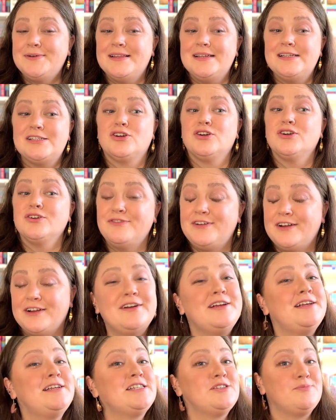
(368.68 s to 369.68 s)
these are
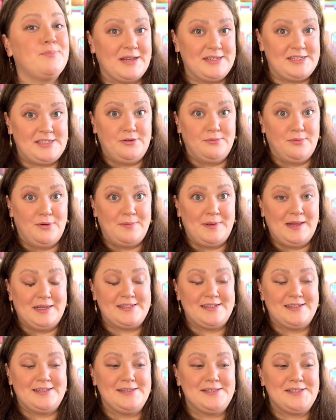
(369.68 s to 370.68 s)
very spicy
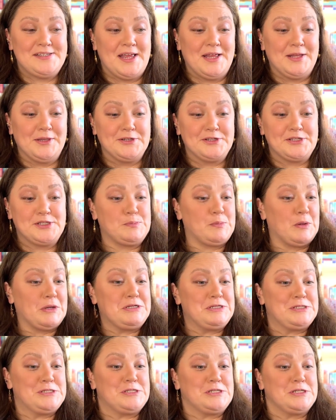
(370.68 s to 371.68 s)
romances, and the
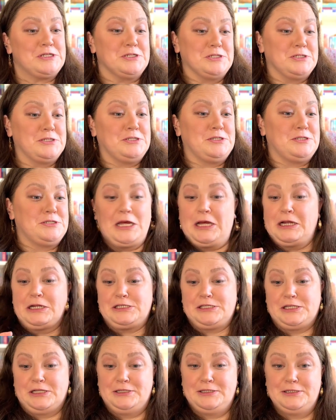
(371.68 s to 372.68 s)
spice is
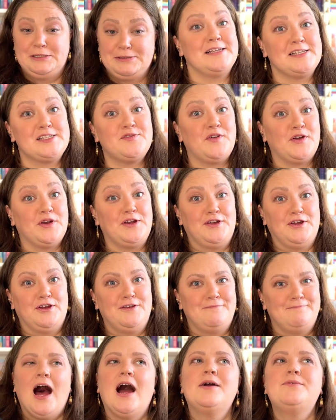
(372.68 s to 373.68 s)
excellent. It's very
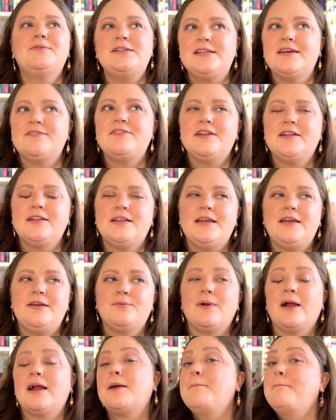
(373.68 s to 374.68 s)
good. I would definitely
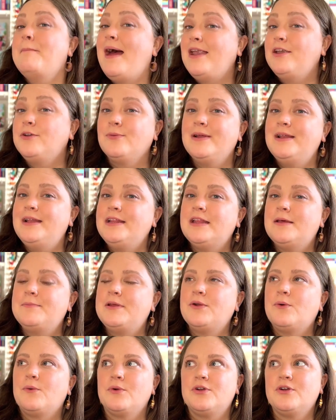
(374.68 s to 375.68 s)
recommend reading them
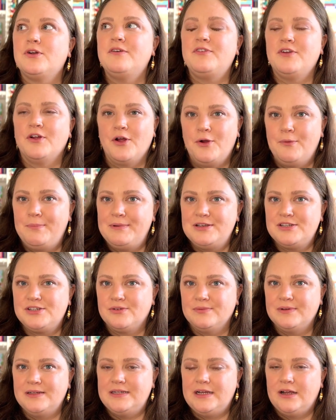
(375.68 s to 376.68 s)
in order if you're open to
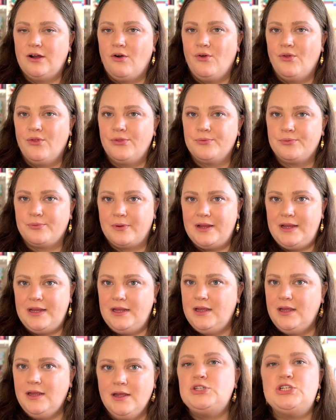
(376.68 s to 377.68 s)
reading all
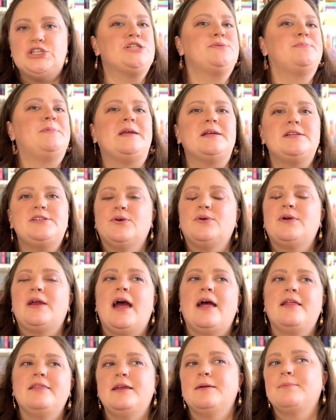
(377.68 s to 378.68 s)
three, just because you'll
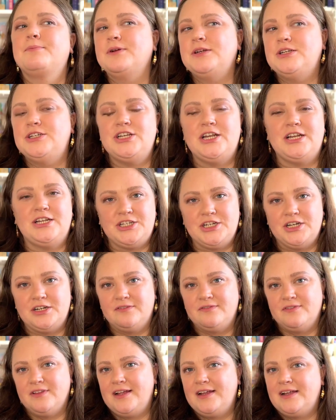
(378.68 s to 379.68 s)
get the appreciation
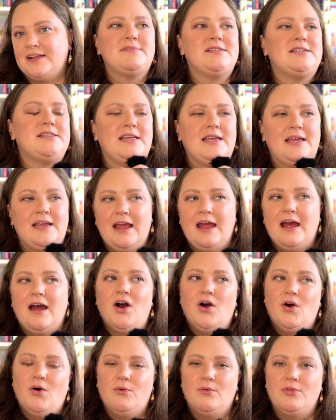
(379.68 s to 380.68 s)
of like seeing
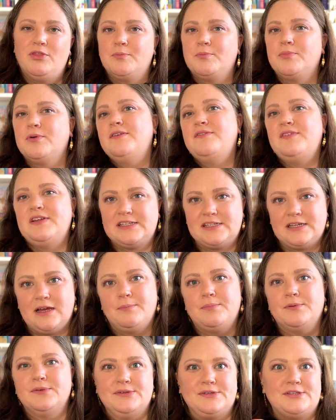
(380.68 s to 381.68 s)
how the previous
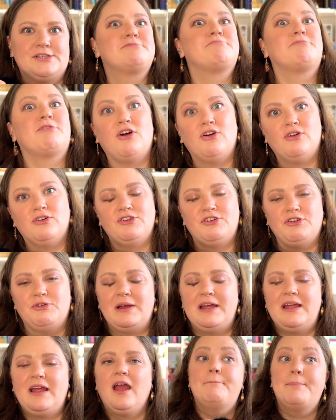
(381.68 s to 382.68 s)
couples are
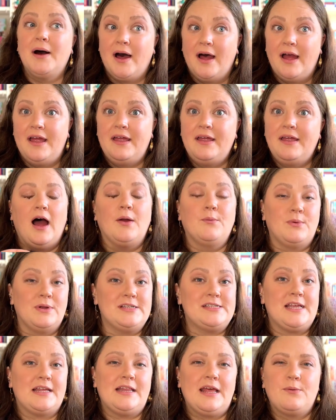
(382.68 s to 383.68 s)
doing, but I would
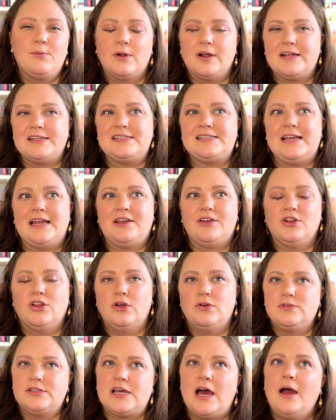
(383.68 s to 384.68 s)
say they work as
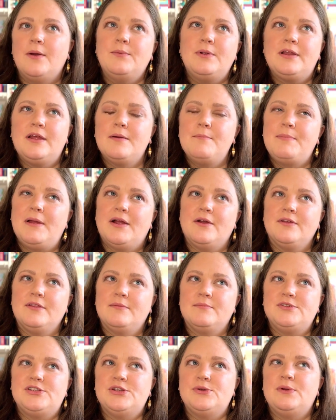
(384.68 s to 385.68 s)
standalones. I would compare
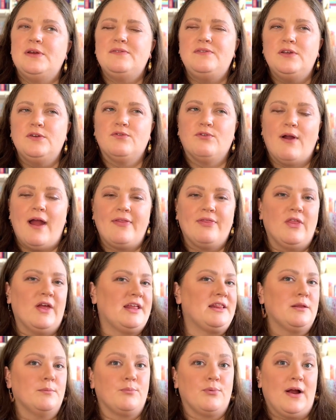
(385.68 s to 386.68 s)
them to if you've read
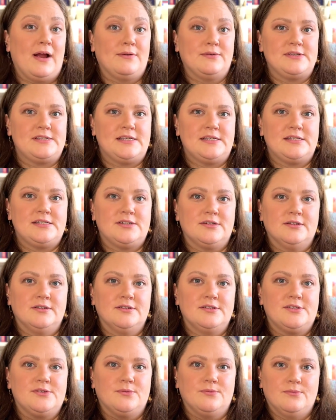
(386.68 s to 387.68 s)
like the Brown
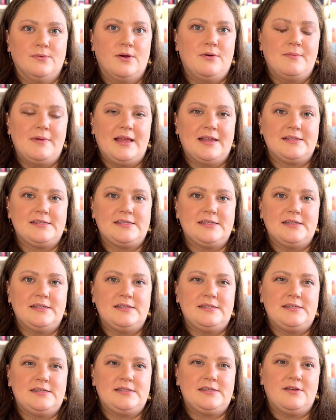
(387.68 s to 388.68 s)
sisters
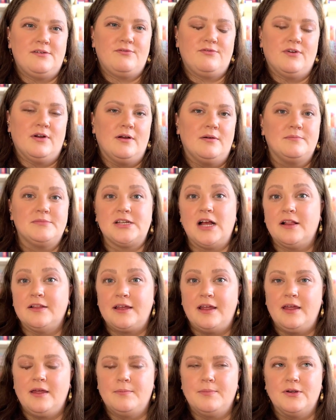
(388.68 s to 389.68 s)
romances from
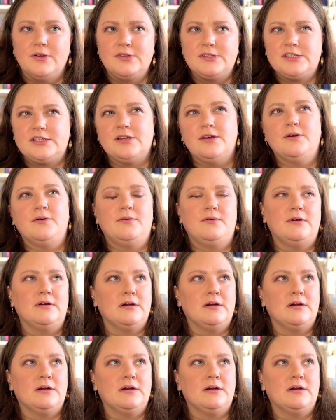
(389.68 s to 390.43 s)
Talia Hibbert, so